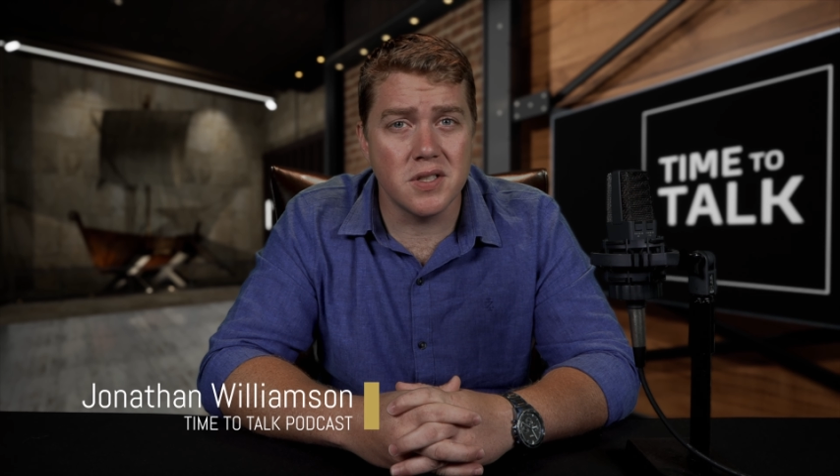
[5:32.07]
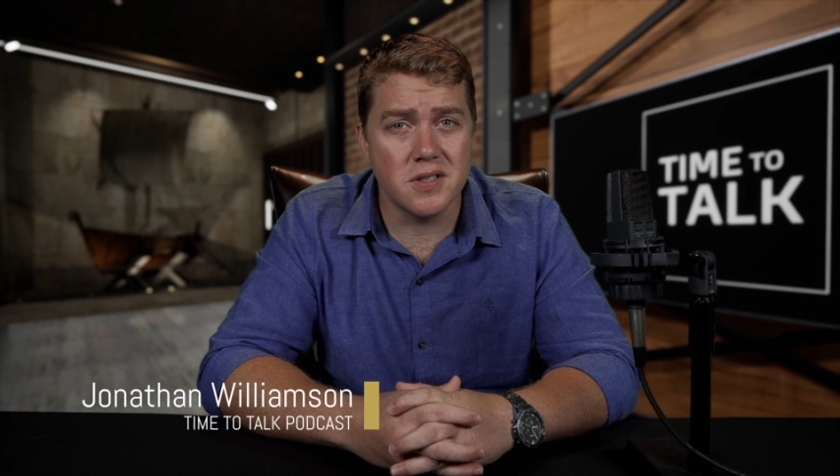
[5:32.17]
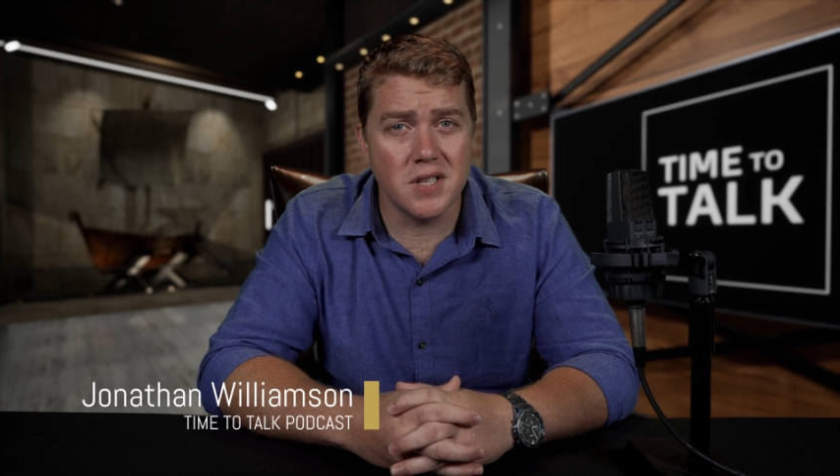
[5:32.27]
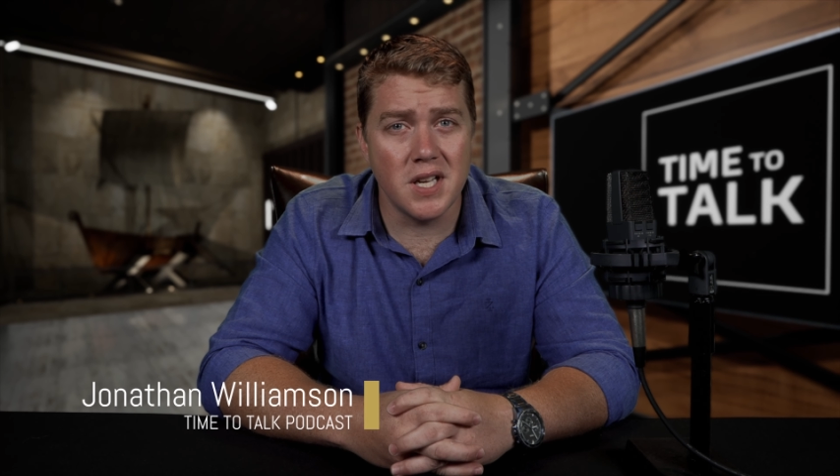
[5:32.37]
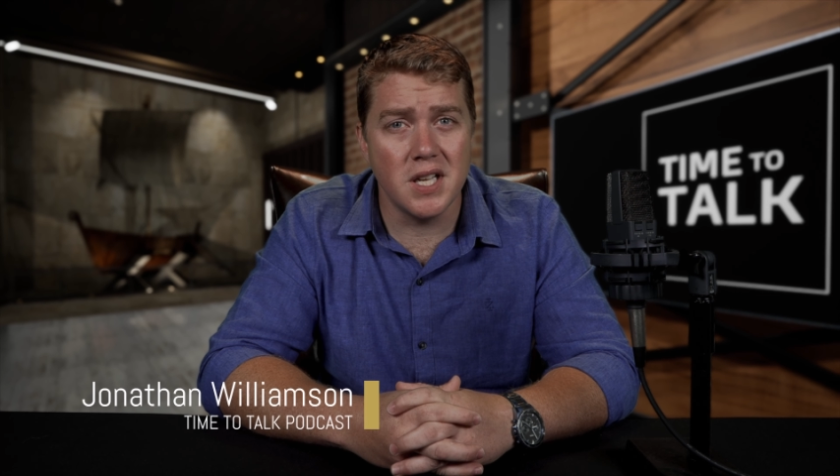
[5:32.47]

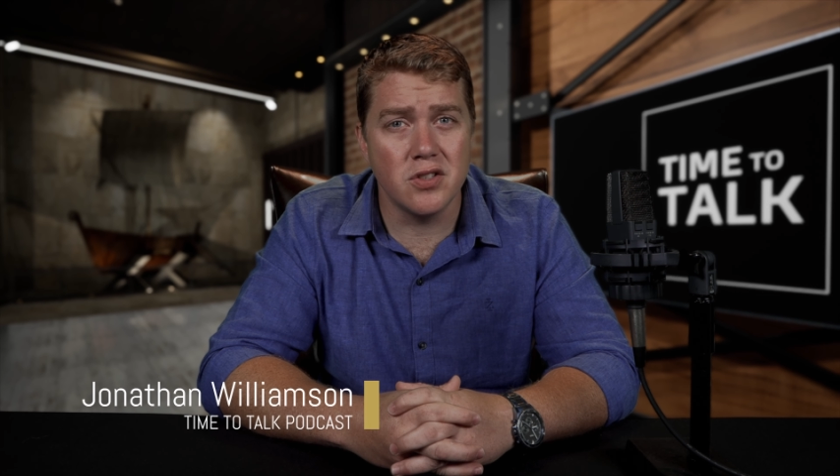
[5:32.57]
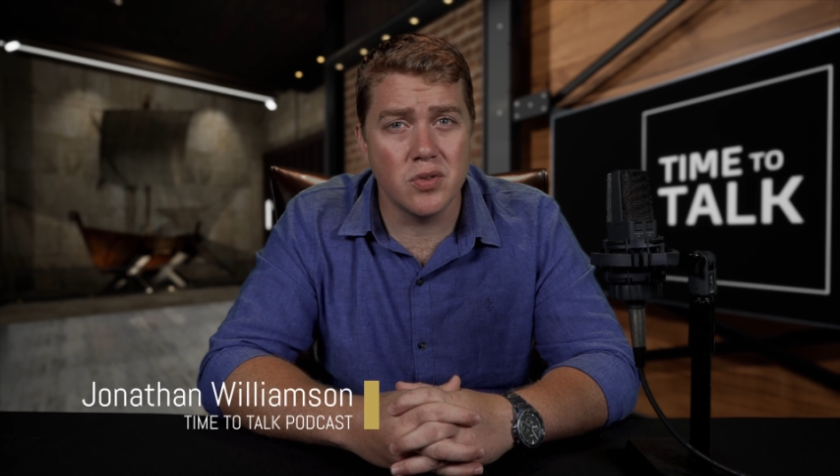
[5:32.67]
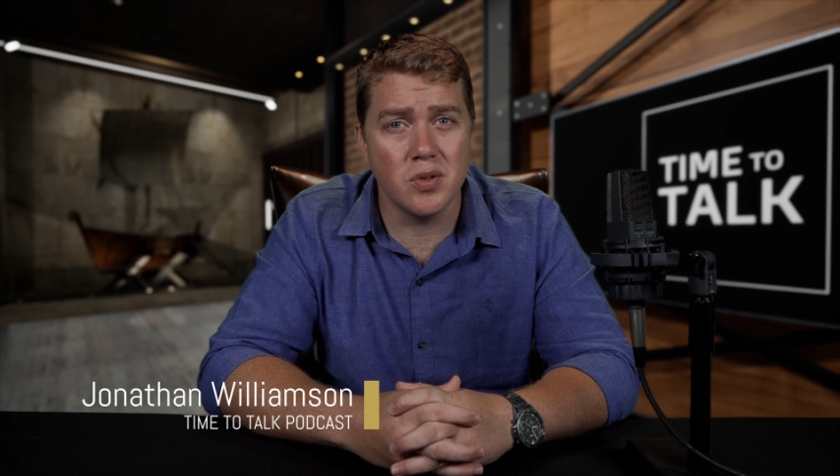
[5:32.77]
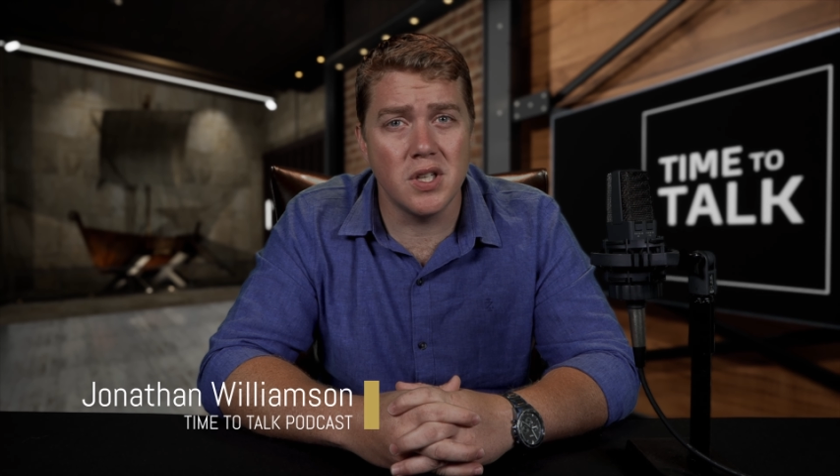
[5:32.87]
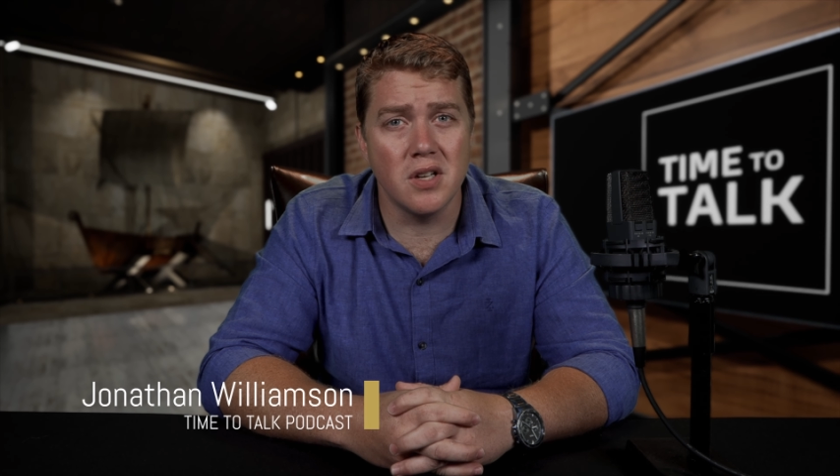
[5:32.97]
to see and
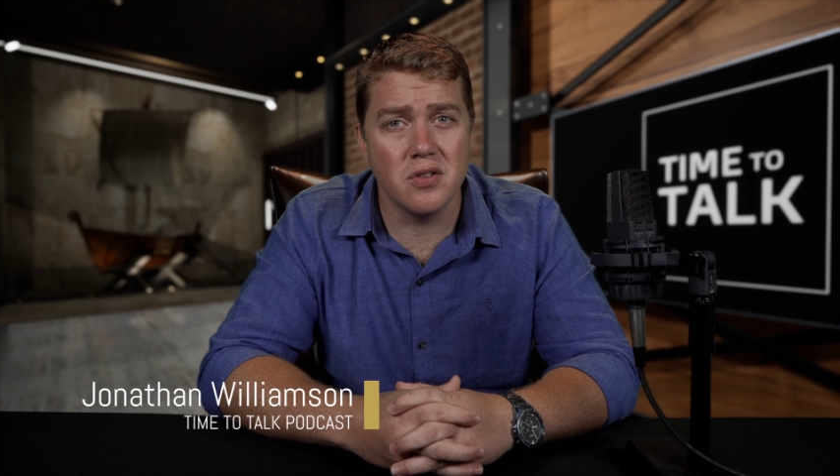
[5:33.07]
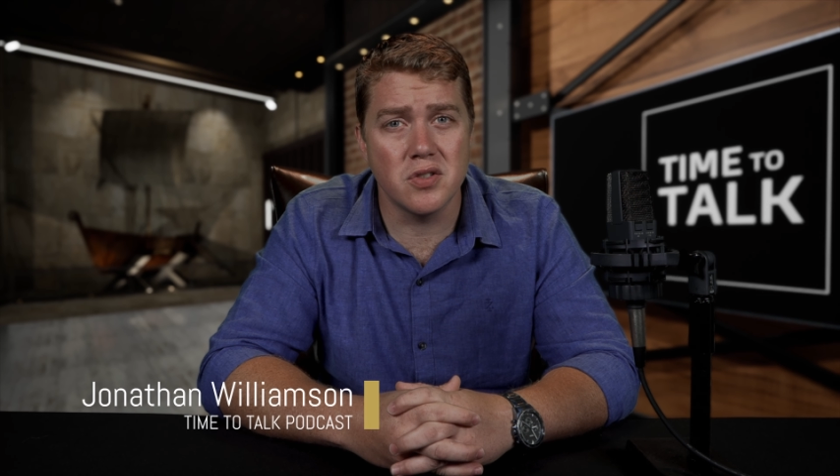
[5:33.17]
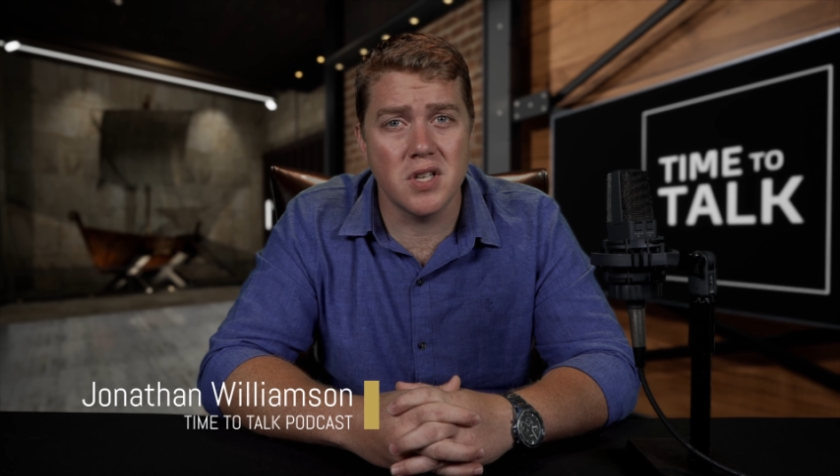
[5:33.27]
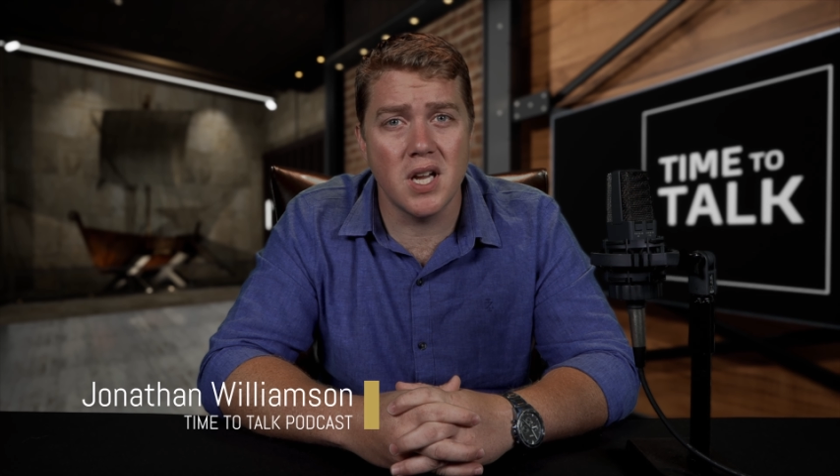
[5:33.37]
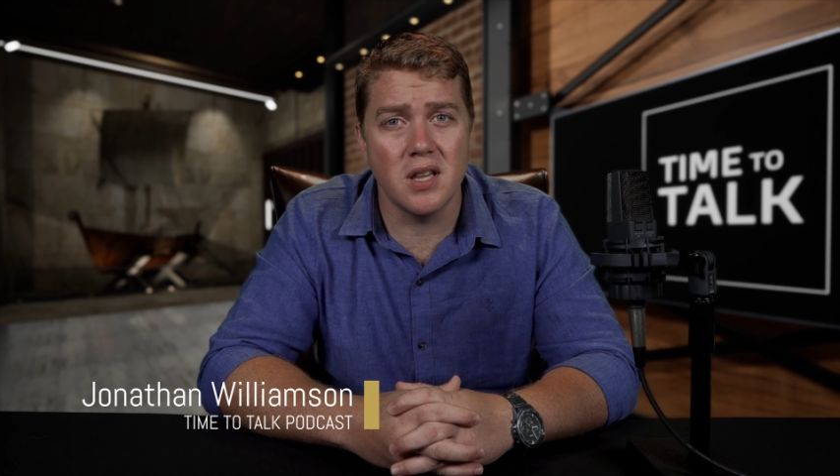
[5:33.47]
truly
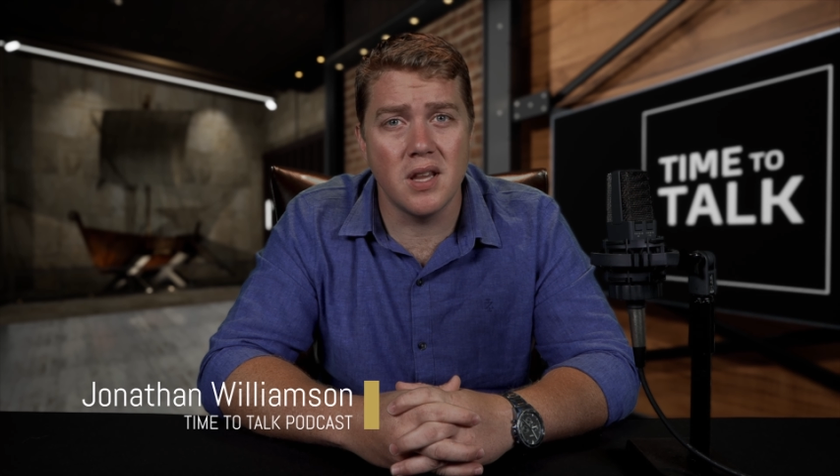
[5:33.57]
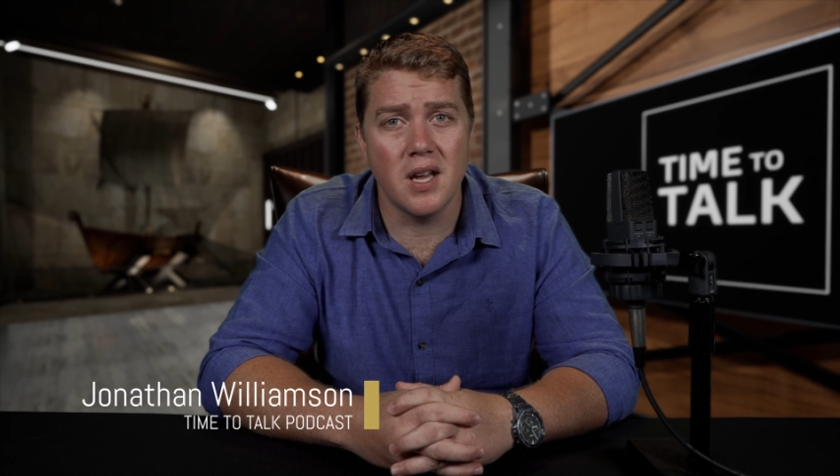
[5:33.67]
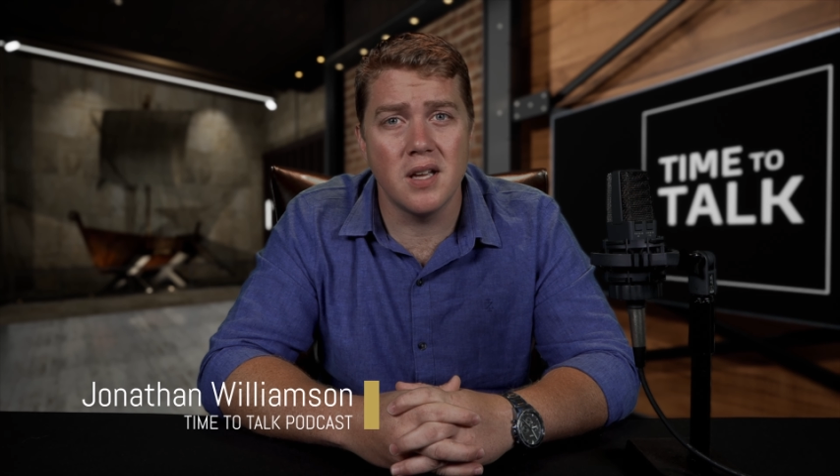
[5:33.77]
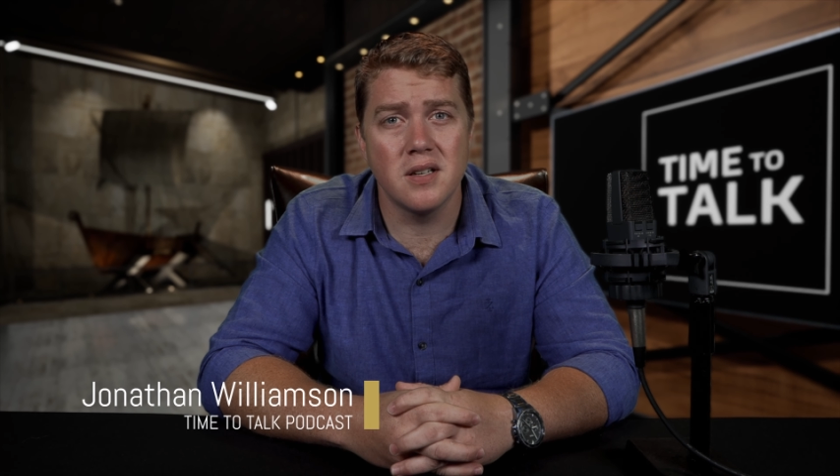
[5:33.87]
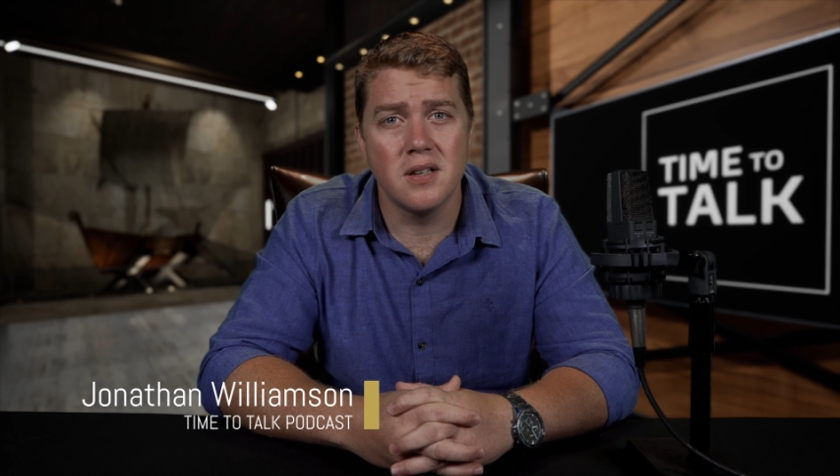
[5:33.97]
understand
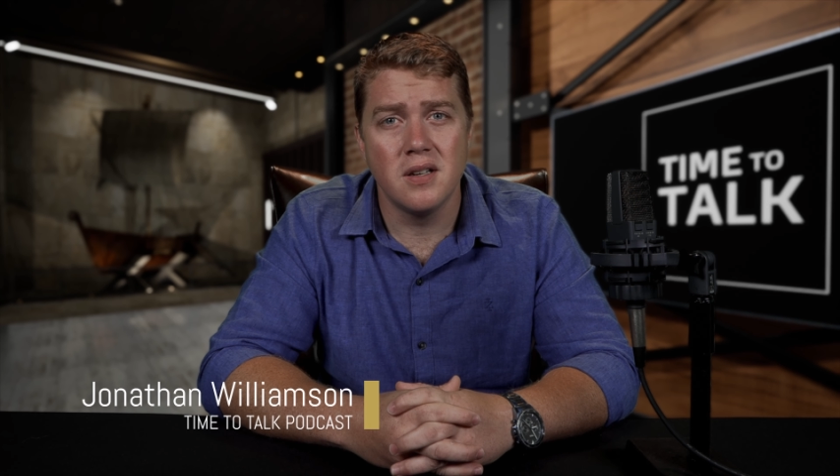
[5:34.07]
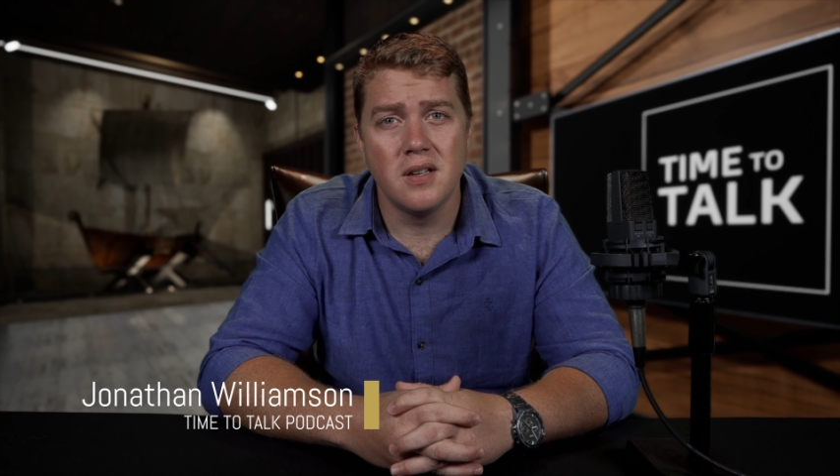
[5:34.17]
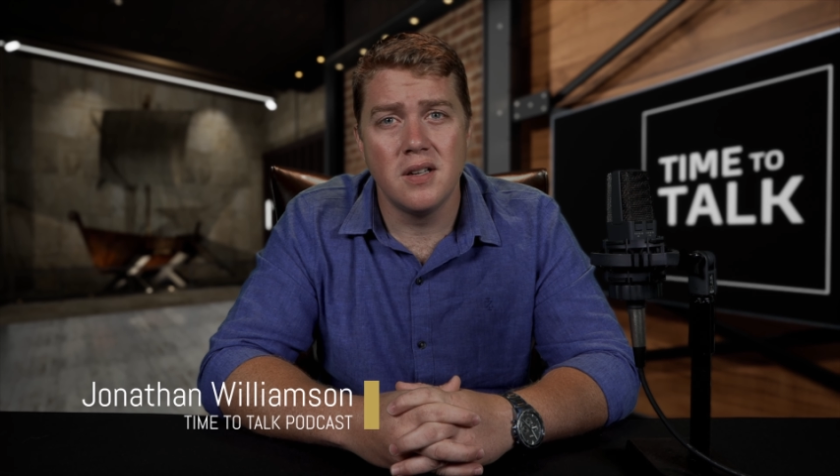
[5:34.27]
that,